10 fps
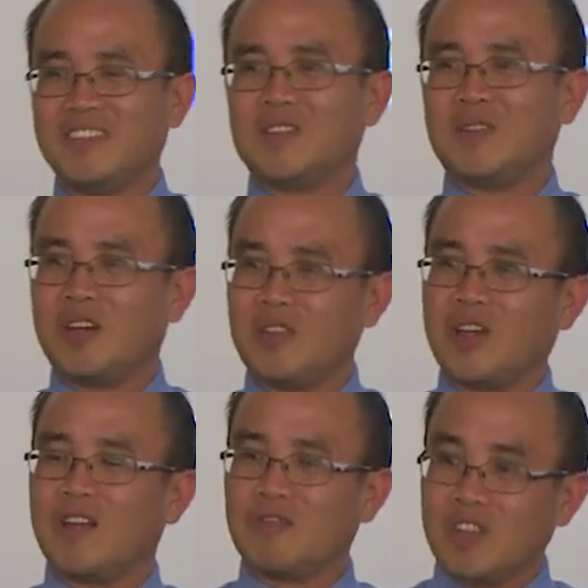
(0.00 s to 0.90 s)
So now you
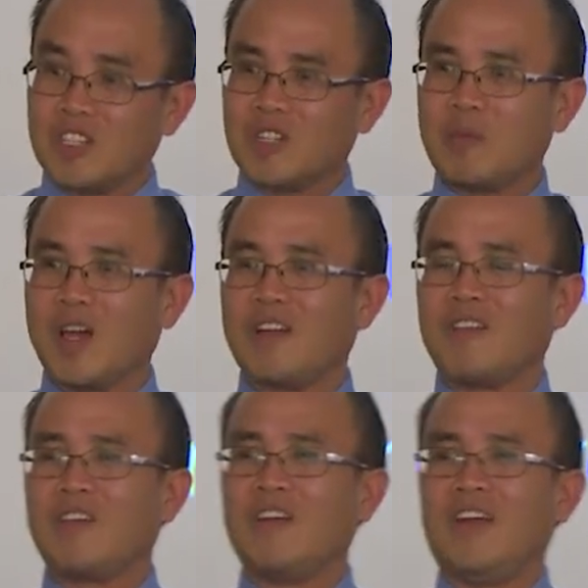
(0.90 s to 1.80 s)
can filter
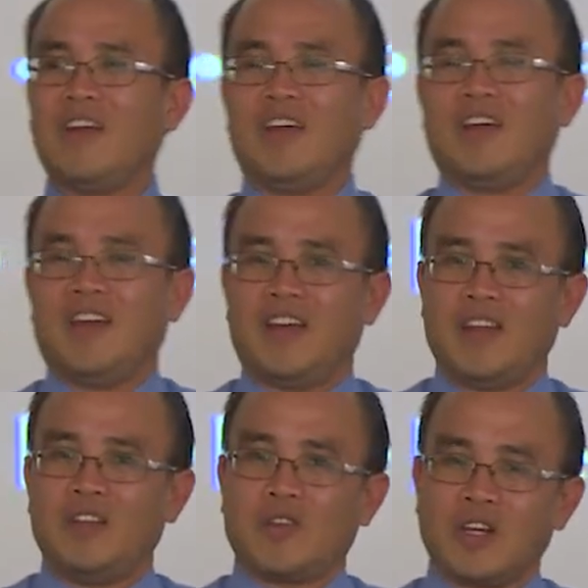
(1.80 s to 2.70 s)
better,
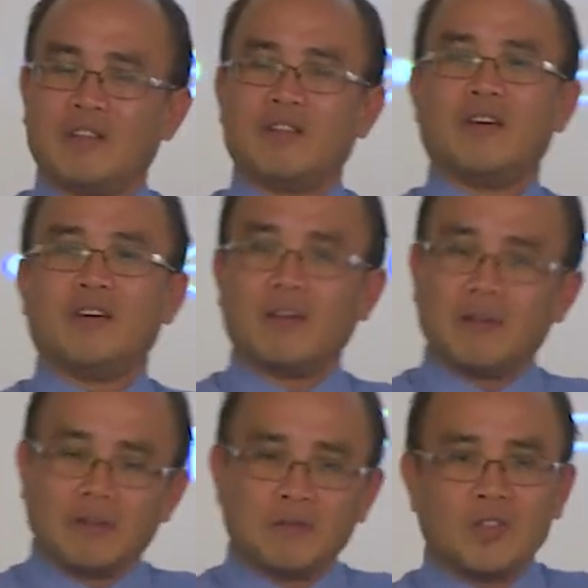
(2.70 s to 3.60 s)
and you can
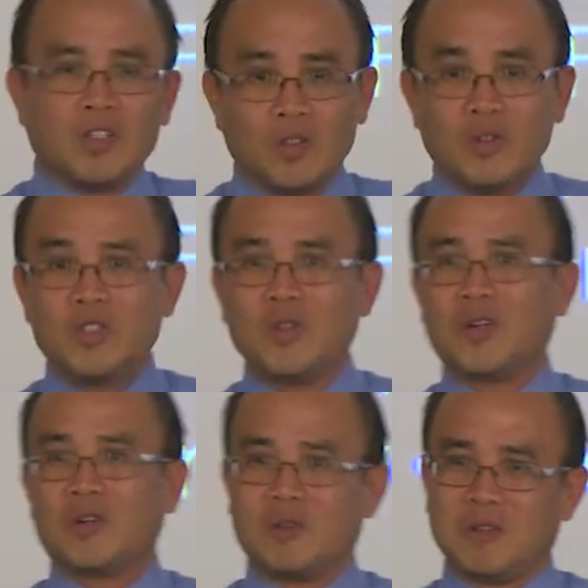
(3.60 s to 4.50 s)
use
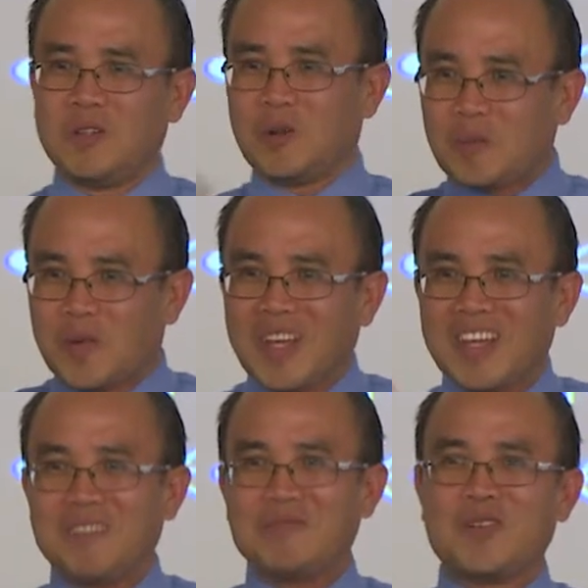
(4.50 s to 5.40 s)
your
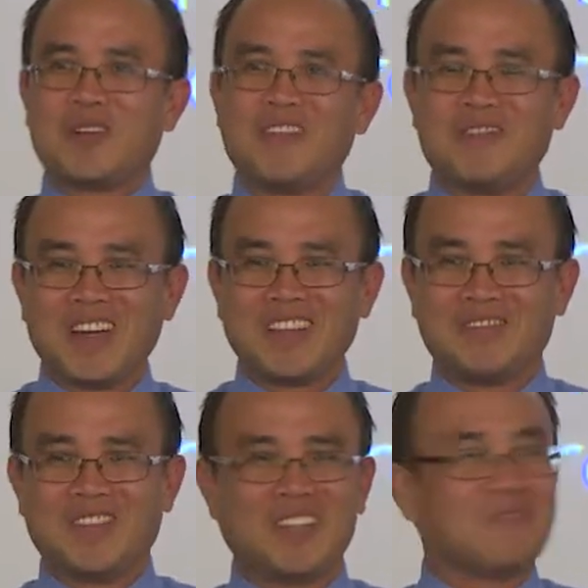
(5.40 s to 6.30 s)
brain more
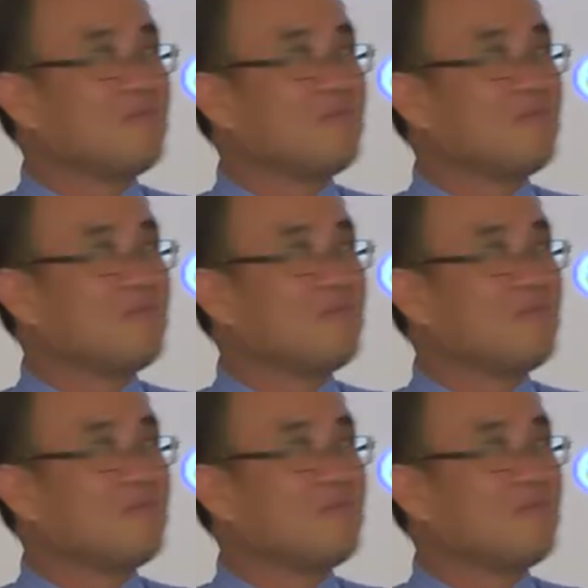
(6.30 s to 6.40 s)
effectively.